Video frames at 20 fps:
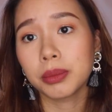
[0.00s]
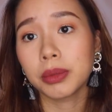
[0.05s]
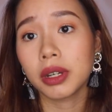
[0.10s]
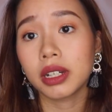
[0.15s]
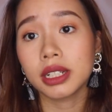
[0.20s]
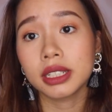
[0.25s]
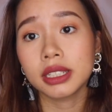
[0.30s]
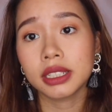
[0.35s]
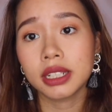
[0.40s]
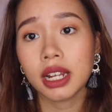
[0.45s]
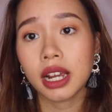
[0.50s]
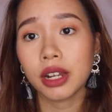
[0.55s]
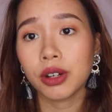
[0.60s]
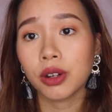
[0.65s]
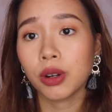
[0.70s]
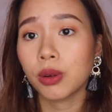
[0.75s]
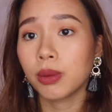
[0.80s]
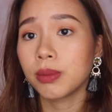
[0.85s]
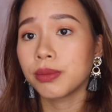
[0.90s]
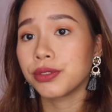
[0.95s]
I'm gonna stay at
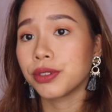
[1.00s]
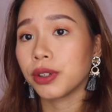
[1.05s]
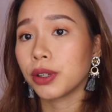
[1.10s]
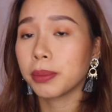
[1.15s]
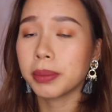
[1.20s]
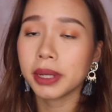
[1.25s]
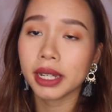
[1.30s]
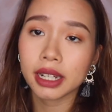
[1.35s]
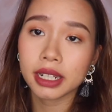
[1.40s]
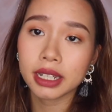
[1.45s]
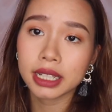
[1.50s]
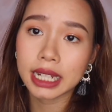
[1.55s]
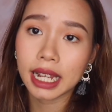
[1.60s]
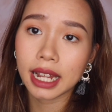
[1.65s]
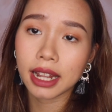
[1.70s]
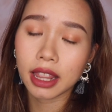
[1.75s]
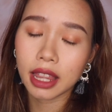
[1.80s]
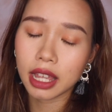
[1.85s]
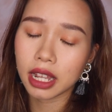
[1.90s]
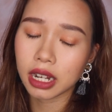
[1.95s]
home for a bit
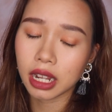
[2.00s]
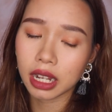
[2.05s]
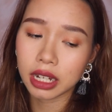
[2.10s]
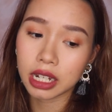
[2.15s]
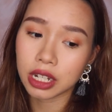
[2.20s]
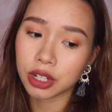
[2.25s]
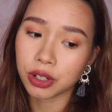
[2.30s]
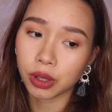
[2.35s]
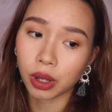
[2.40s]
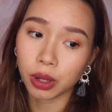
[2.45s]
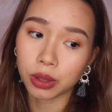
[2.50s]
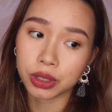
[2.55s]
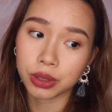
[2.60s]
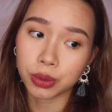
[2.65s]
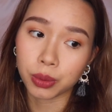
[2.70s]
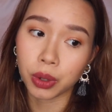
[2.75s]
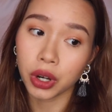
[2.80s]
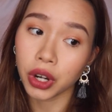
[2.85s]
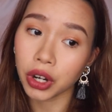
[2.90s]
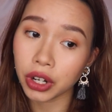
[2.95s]
and then I need to go
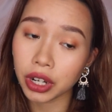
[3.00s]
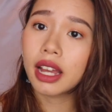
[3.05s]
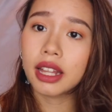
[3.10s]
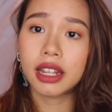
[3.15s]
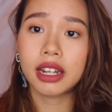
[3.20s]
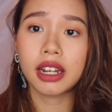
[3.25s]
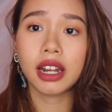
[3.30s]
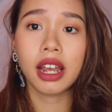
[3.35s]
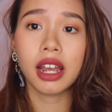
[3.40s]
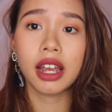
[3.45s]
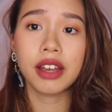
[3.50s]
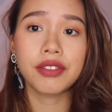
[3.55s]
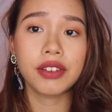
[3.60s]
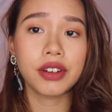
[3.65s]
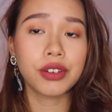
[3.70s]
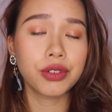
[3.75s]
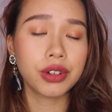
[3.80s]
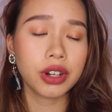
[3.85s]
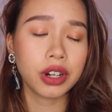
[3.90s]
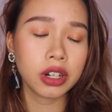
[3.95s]
to work. And then I have
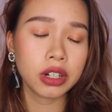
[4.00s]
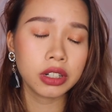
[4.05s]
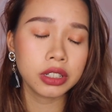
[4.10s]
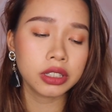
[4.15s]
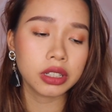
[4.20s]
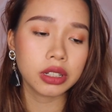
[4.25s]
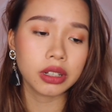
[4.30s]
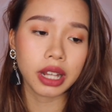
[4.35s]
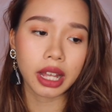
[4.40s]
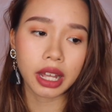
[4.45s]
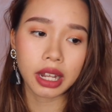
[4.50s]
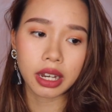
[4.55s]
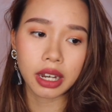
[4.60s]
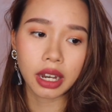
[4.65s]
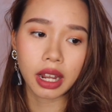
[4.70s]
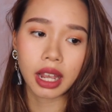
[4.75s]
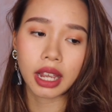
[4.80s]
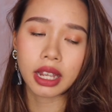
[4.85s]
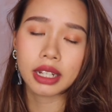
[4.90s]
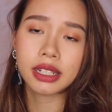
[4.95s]
a rehearsal at
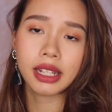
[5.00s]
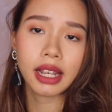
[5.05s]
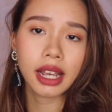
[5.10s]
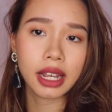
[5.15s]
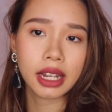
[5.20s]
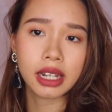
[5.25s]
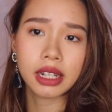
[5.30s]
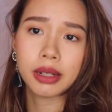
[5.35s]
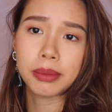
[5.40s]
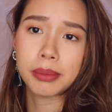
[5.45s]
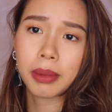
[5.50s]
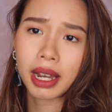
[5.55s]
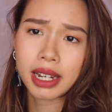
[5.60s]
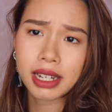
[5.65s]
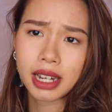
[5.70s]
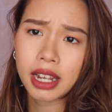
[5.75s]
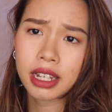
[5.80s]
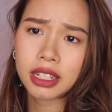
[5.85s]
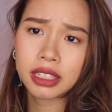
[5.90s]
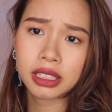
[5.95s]
night and my
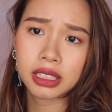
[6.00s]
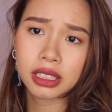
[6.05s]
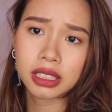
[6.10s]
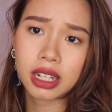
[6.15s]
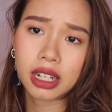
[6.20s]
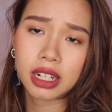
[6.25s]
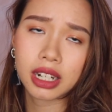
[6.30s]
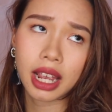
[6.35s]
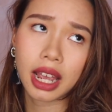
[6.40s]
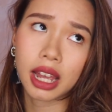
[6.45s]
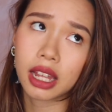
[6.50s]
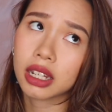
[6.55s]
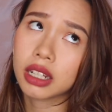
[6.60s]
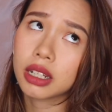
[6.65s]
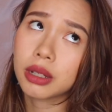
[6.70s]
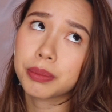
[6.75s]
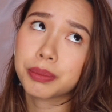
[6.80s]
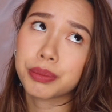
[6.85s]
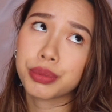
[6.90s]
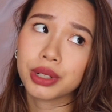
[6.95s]
day's gonna
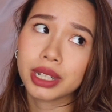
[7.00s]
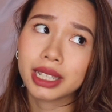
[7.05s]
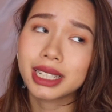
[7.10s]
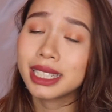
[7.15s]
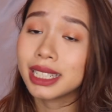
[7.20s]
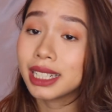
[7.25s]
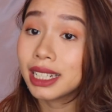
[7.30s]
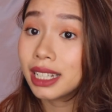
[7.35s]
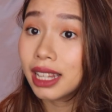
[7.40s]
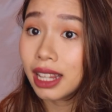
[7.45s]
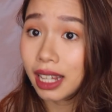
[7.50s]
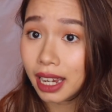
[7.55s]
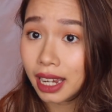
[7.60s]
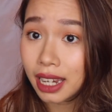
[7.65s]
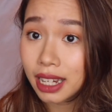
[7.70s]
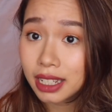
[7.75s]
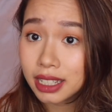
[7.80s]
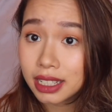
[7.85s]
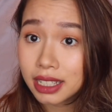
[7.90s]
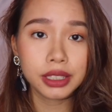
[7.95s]
end pretty
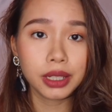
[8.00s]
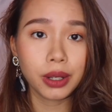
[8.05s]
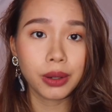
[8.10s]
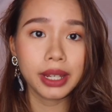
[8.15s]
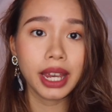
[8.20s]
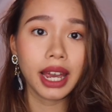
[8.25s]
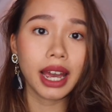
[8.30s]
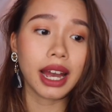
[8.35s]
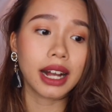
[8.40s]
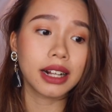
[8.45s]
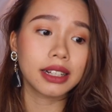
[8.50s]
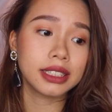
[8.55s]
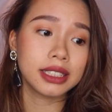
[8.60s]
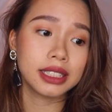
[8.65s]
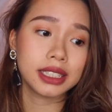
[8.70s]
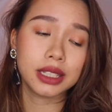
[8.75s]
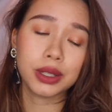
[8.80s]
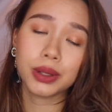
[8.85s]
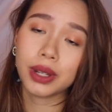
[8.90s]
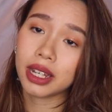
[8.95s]
late. So yeah, I'll
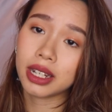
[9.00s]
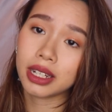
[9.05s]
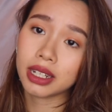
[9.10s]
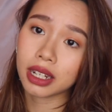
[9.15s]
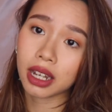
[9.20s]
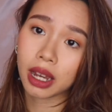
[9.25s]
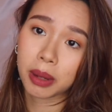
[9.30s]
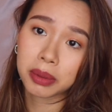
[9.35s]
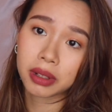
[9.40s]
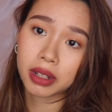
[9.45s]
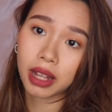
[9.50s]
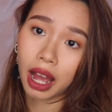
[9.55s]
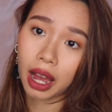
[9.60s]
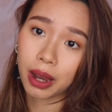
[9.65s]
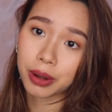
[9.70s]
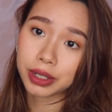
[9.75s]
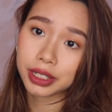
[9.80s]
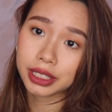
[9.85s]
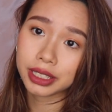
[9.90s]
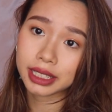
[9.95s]
see you in a couple
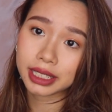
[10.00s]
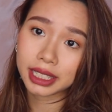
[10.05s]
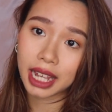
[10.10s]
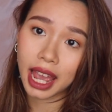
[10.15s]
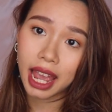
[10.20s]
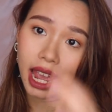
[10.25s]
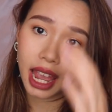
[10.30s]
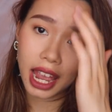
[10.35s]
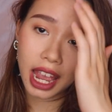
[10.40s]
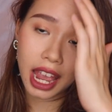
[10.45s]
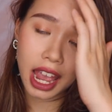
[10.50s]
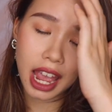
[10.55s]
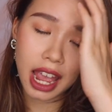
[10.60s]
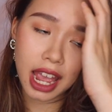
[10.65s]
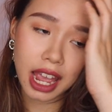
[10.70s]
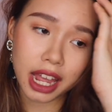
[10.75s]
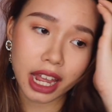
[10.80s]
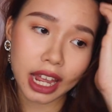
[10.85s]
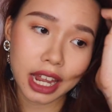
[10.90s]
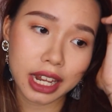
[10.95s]
hours
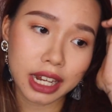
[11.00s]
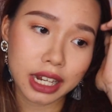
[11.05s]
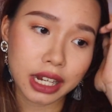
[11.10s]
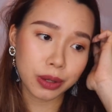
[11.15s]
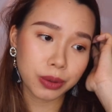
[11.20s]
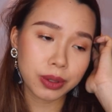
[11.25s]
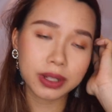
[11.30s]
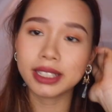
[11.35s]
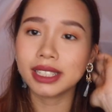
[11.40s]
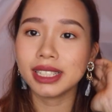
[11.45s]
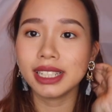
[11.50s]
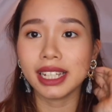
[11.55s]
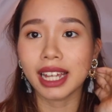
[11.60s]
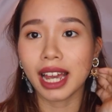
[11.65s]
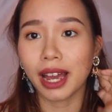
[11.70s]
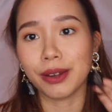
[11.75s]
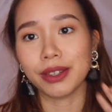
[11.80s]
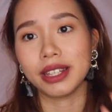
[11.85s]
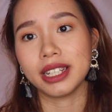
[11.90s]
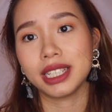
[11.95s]
and we'll see
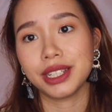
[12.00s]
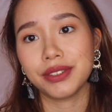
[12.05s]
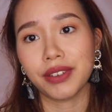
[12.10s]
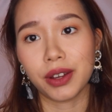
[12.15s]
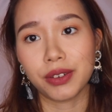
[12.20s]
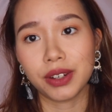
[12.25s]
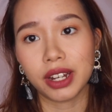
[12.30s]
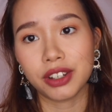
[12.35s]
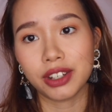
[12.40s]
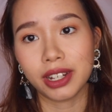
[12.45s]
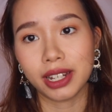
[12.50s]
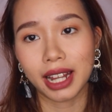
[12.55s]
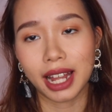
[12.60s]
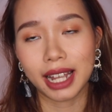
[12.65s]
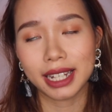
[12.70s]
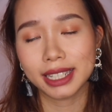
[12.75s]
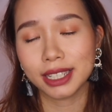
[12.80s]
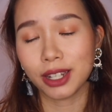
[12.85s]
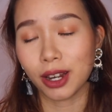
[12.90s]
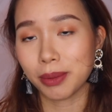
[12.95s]
how this foundation
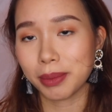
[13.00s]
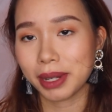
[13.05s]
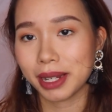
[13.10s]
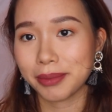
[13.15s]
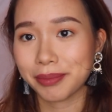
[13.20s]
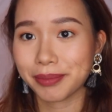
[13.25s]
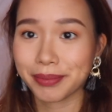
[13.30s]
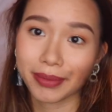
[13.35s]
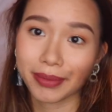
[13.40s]
lasts on me.